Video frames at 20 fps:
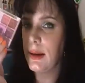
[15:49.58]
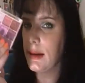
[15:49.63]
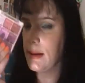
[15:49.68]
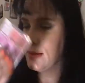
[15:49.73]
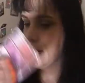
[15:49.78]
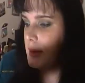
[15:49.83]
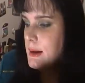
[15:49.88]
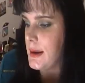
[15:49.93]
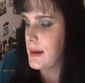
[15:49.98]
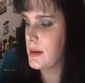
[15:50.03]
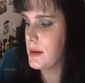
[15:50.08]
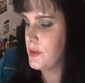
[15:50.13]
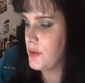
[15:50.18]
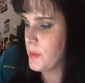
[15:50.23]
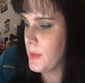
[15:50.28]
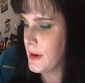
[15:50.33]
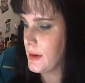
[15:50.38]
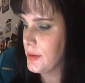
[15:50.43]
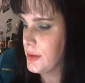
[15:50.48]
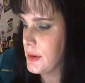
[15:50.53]
Can't say
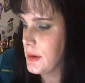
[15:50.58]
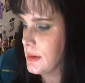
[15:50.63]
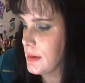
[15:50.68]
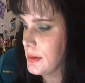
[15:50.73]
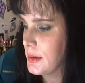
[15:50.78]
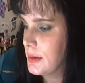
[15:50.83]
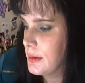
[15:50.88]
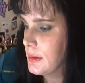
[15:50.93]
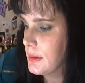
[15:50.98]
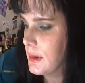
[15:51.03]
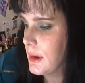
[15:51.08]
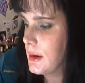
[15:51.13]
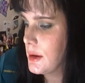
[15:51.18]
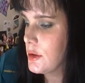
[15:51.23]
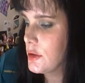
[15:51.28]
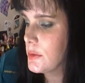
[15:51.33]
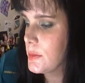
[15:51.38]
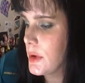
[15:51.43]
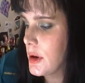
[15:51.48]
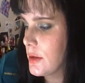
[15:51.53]
enough about these.
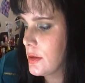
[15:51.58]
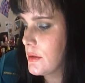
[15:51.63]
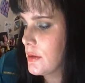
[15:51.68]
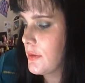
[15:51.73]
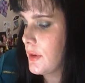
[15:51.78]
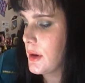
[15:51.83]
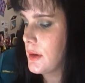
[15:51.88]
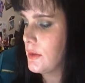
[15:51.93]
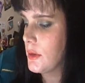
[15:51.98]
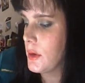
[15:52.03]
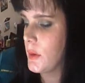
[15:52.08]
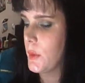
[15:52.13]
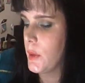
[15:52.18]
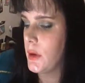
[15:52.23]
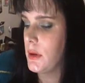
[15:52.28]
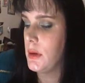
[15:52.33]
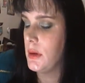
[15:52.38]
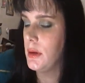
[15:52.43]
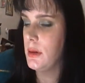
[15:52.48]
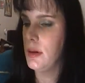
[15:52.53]
And here's my other favorite
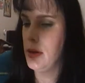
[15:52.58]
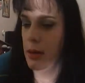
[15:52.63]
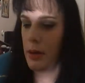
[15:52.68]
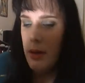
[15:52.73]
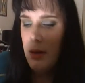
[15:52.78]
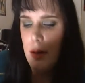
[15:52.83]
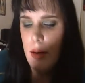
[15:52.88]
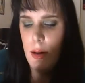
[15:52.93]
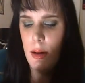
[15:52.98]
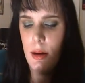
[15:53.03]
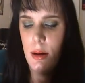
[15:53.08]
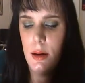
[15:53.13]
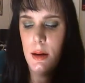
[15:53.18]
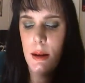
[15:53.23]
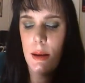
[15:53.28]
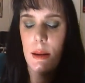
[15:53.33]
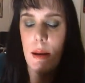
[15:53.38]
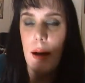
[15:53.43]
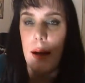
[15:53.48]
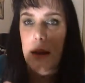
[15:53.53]
one.
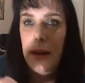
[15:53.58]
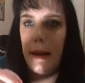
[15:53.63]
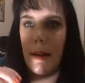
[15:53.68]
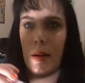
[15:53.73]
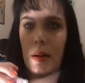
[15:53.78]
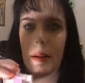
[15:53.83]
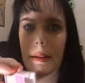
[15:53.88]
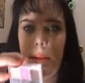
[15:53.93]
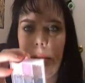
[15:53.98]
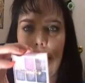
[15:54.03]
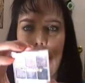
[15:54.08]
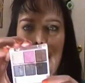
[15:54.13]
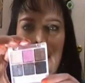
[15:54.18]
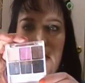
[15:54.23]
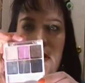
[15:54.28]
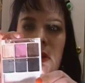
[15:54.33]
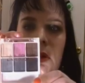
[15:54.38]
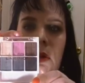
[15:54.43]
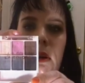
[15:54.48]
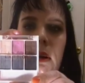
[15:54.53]
Night Out. It's
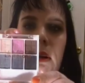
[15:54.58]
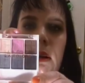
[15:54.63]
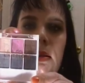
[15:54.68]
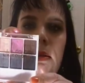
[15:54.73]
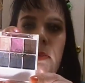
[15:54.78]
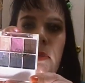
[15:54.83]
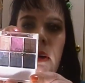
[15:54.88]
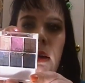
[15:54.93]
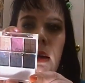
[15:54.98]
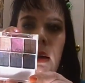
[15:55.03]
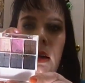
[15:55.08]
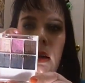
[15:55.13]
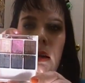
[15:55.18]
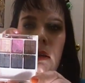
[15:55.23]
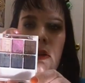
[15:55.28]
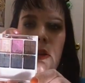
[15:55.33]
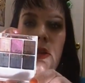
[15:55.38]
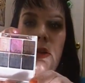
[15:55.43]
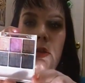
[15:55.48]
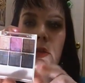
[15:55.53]
got the gray and the pink,
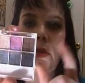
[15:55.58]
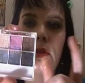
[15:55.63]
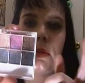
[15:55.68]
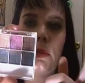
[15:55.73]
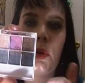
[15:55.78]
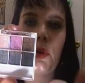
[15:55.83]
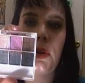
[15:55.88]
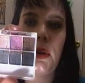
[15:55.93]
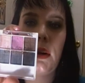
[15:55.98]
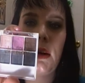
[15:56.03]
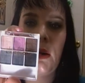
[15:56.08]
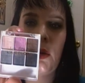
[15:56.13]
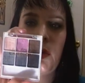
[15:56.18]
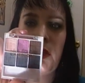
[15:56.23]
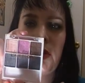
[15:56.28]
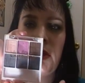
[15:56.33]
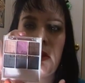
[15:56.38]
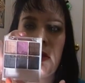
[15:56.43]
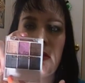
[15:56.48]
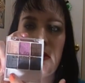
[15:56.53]
and you can do a smoky eye
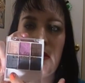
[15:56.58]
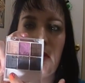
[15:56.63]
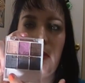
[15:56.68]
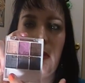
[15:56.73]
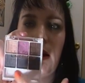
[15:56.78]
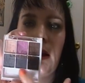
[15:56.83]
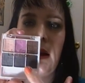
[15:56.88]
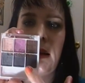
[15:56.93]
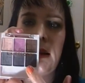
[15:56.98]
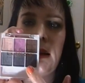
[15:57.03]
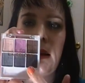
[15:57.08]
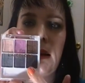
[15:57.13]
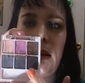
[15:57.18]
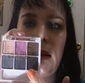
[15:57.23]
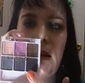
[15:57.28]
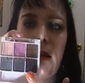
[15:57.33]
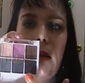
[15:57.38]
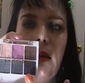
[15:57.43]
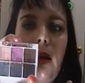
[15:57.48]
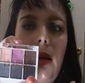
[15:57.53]
with it because of the black in
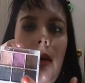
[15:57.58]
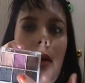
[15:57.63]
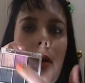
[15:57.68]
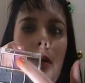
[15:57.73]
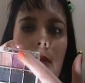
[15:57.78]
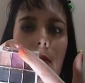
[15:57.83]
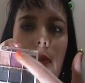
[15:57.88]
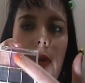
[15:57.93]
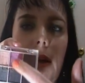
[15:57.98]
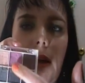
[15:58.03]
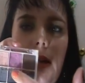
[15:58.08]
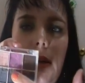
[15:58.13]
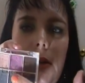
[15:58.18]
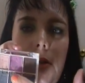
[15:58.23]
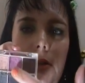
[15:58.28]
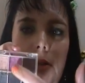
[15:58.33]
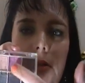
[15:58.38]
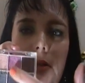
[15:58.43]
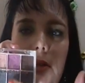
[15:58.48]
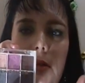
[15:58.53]
it, but I
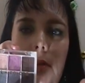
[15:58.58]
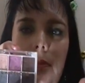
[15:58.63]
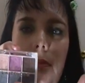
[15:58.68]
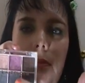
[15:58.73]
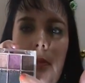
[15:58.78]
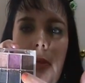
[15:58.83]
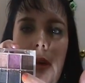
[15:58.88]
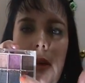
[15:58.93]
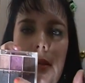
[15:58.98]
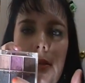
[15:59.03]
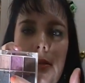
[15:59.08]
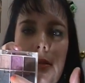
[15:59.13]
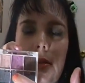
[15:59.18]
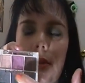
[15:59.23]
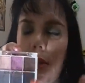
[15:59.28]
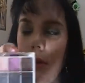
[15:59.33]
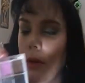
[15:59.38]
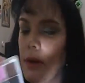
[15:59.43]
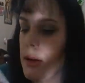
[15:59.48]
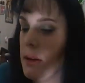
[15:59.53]
like doing the pinks
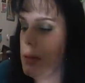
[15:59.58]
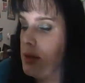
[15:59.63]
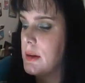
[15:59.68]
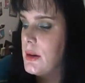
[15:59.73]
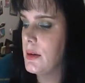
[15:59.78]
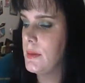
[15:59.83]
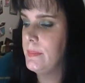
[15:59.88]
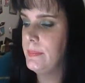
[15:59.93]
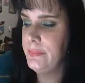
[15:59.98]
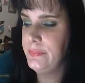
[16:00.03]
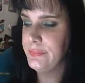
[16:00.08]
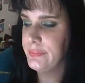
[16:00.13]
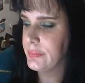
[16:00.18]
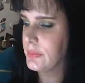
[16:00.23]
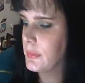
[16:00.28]
and the gray there.